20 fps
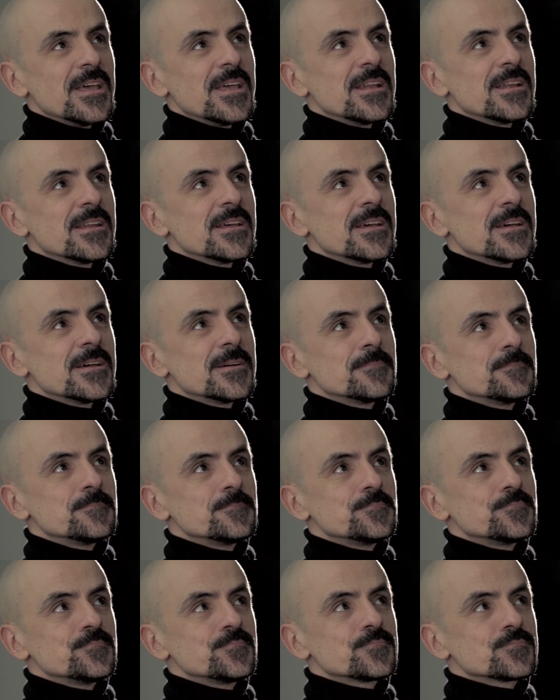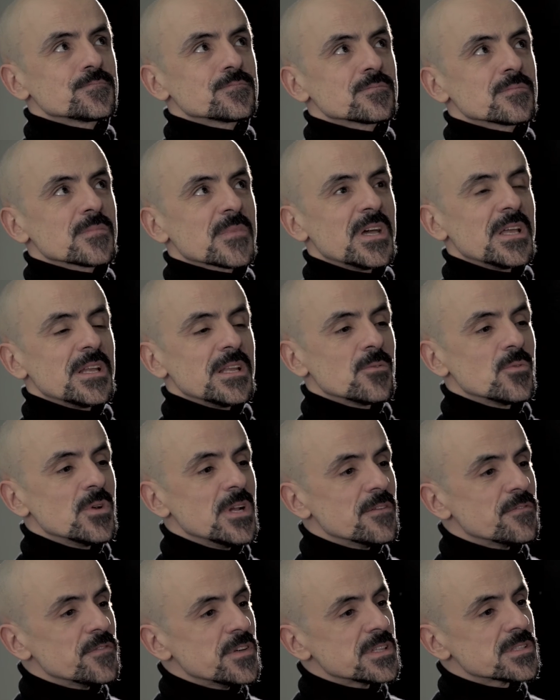and um, and it
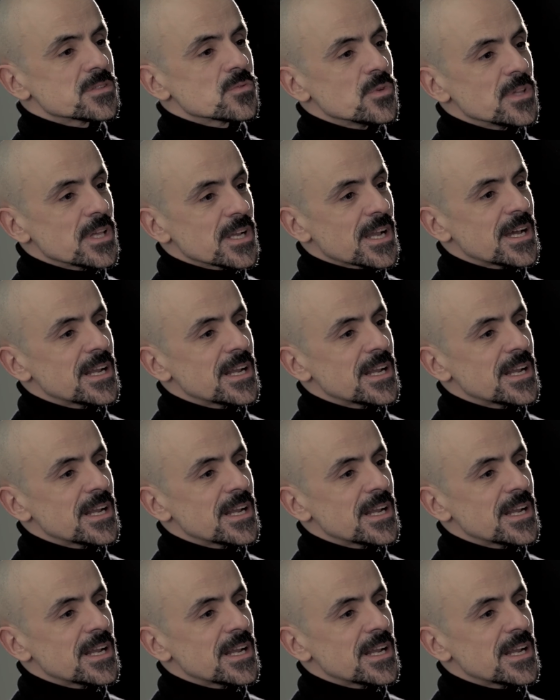really fits with the